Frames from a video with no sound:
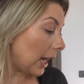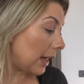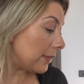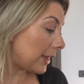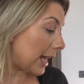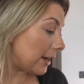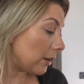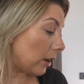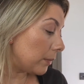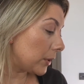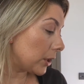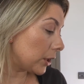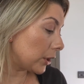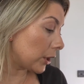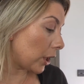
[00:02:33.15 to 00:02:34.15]
And then I'm
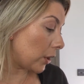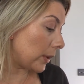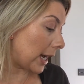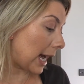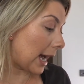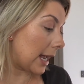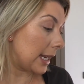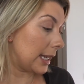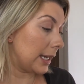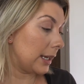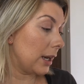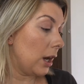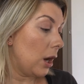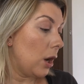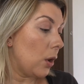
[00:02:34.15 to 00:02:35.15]
gonna go
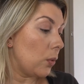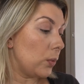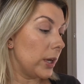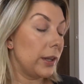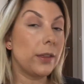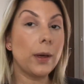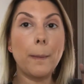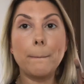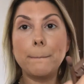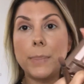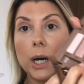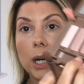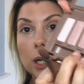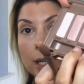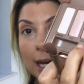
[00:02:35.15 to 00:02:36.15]
in with
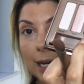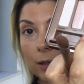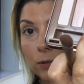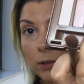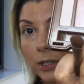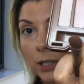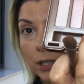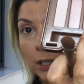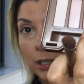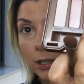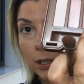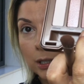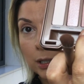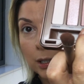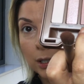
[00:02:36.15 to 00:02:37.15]
Burnout,
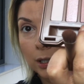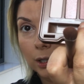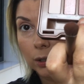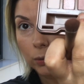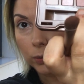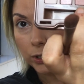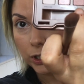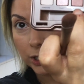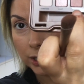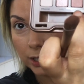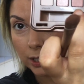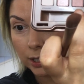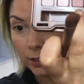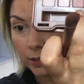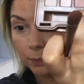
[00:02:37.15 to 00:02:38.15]
which is
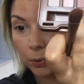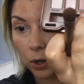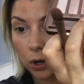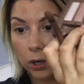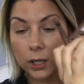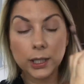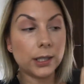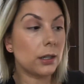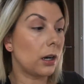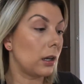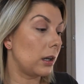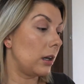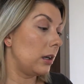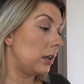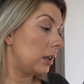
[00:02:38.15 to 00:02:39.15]
a sparkly
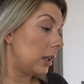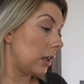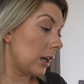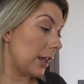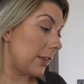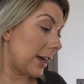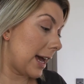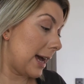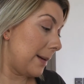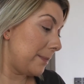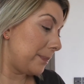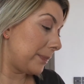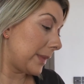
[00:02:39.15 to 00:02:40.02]
color like that.